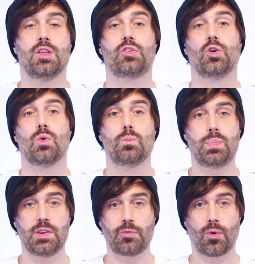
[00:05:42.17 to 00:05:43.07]
So
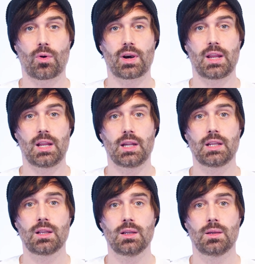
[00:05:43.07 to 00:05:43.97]
before
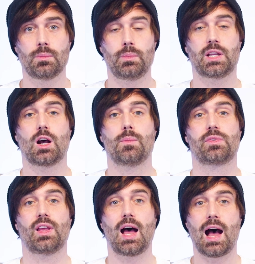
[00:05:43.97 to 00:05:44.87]
eating
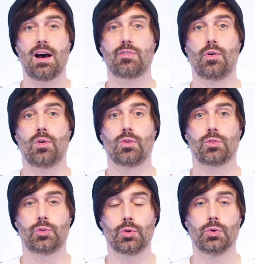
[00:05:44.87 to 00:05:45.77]
becomes avant
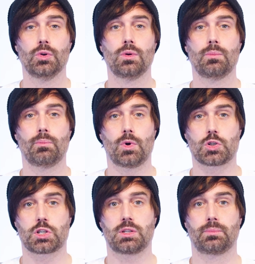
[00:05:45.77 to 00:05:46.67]
de
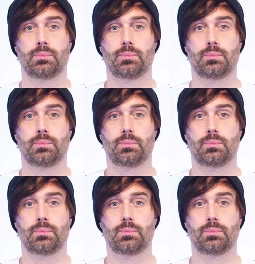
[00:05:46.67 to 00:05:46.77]
manger.